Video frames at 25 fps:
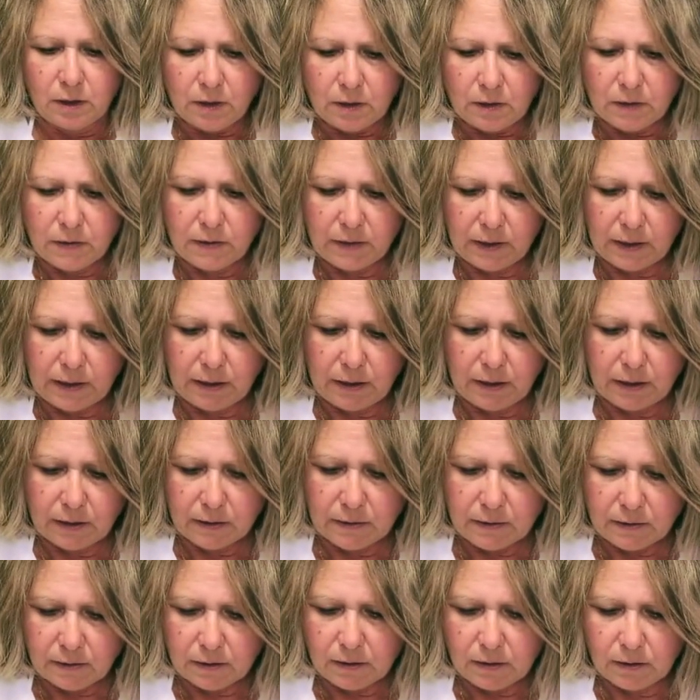see
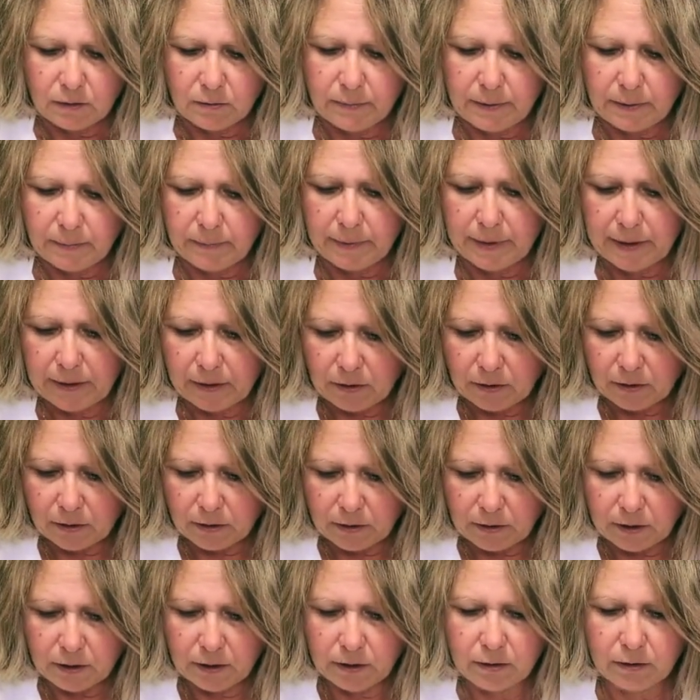this a little bit
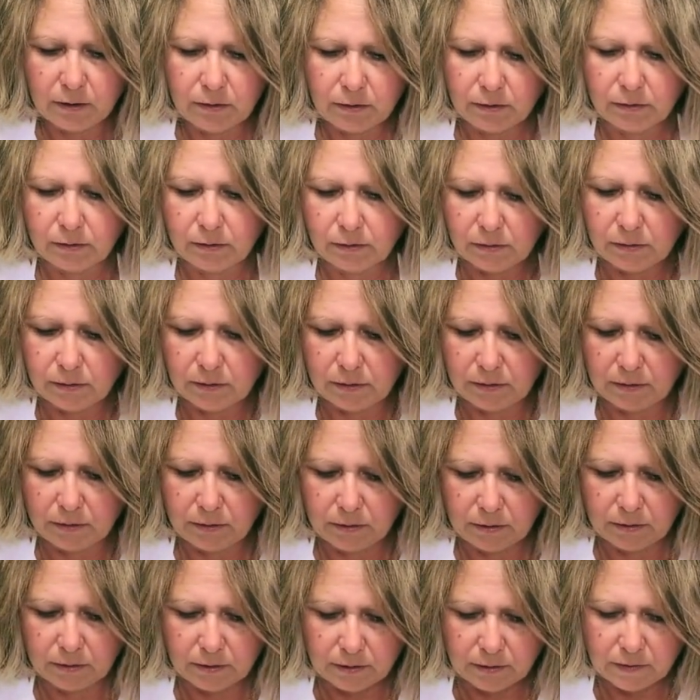better.
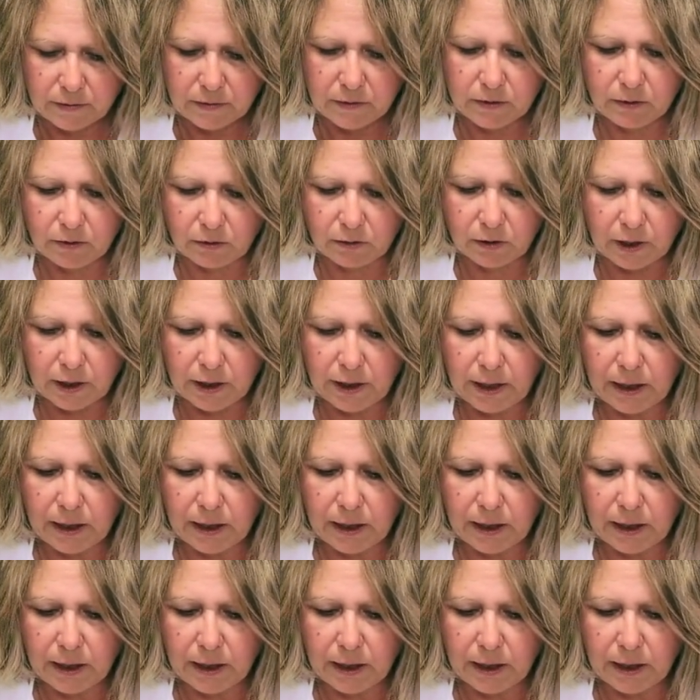So you're gonna